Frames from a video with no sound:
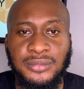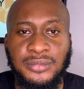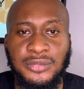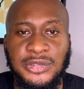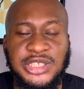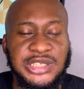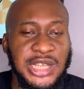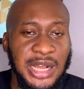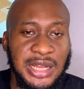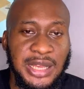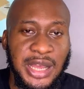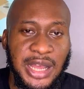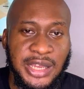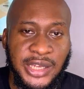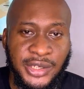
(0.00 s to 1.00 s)

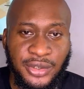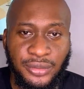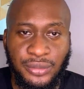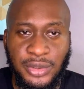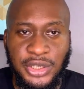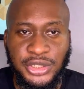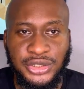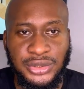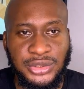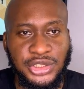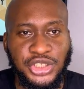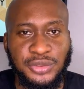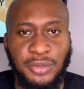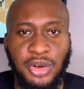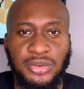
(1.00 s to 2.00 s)
saga in the
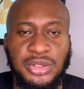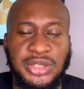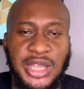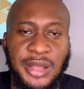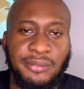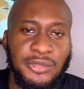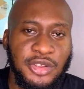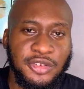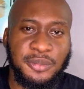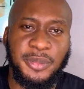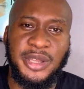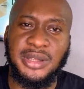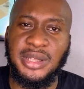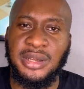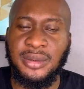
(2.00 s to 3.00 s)
relationship, all the time they
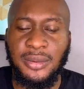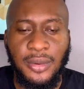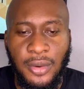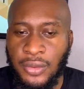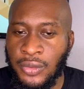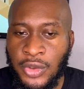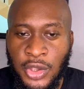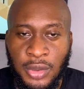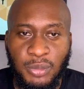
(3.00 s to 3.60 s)
spent and all.